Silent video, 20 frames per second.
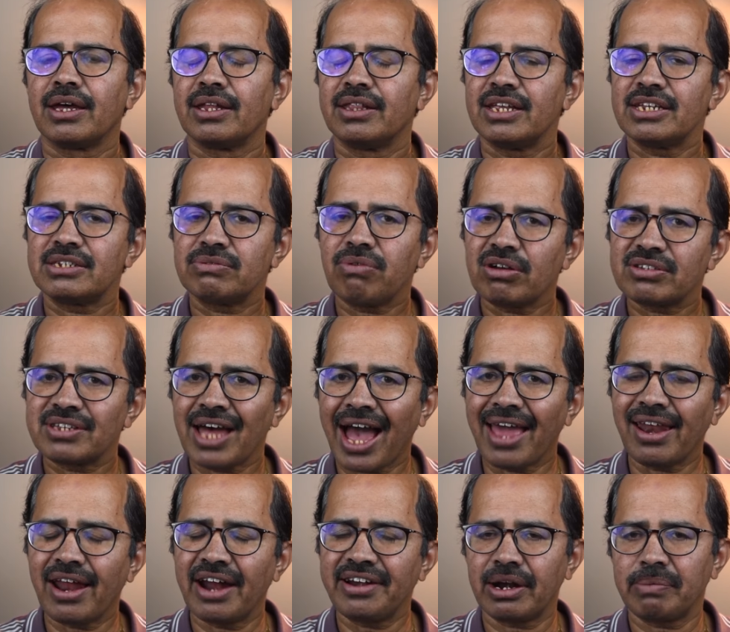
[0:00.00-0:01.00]
This was
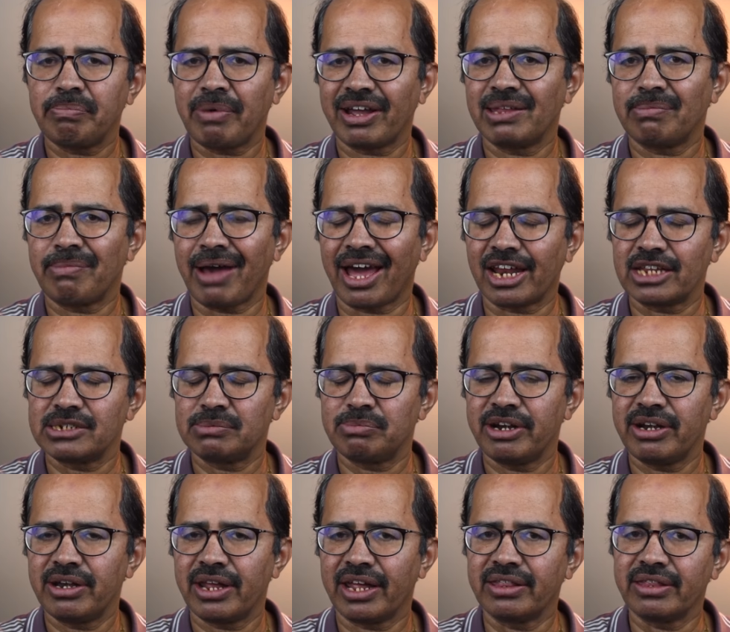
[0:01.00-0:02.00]
highlighted by the
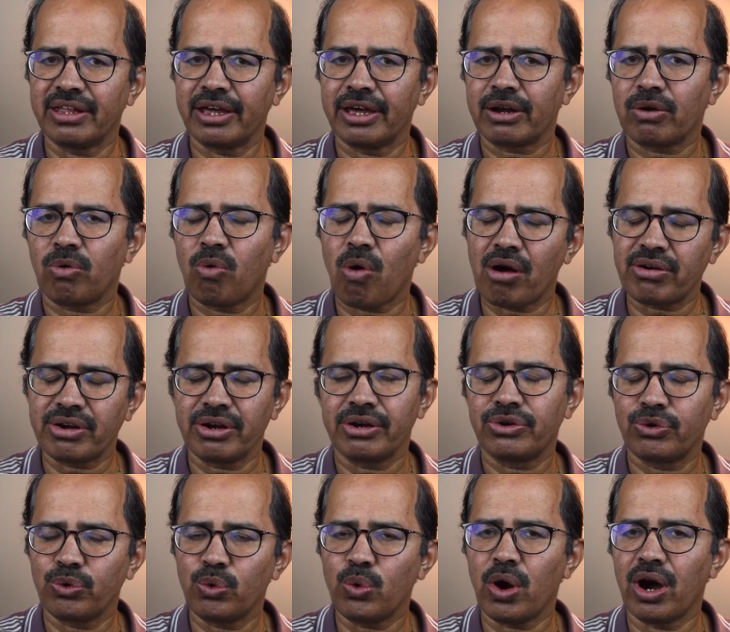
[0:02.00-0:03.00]
management in their
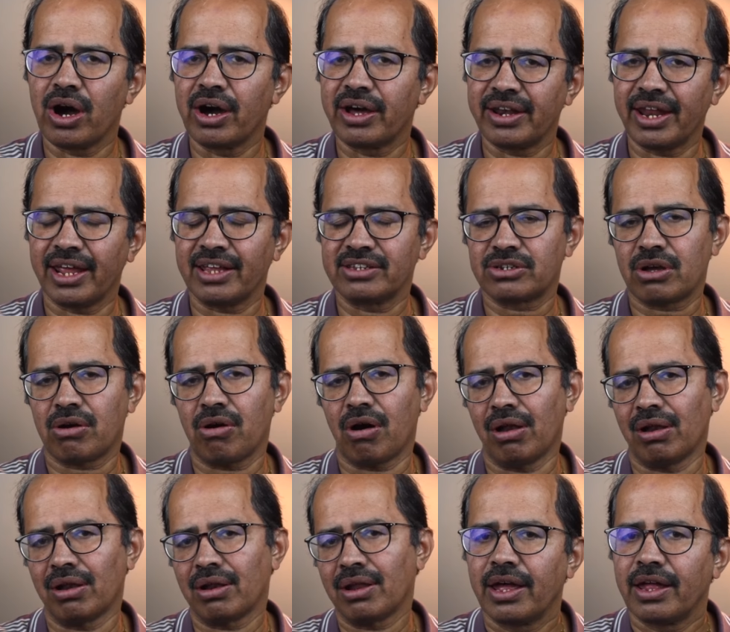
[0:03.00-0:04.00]
Q2 earnings
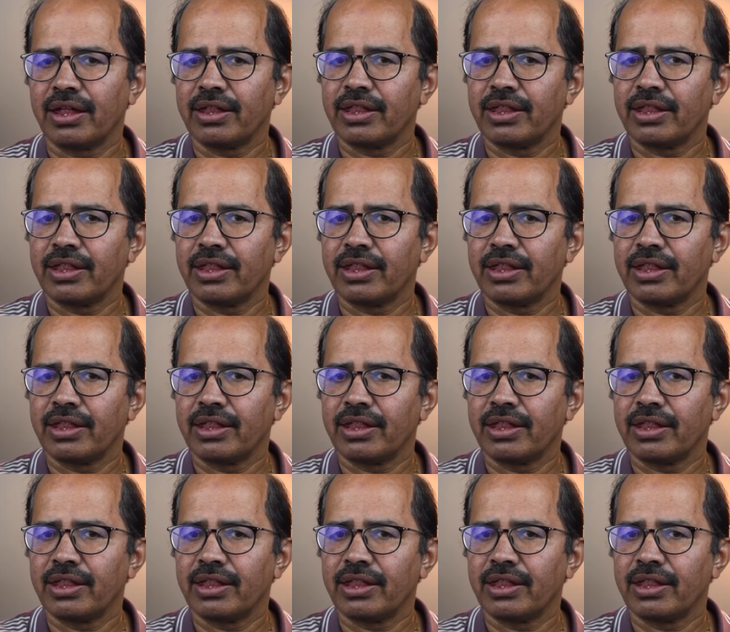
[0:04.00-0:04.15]
call.